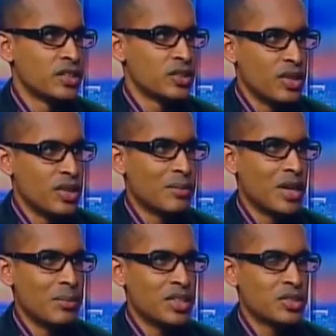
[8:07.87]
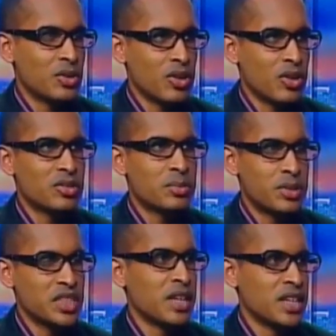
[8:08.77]
So there might be, so all of those
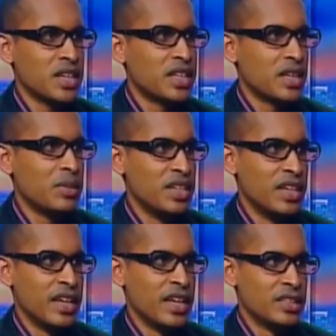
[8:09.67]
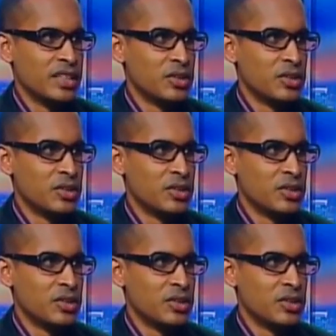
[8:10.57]
projects might get a bit delayed.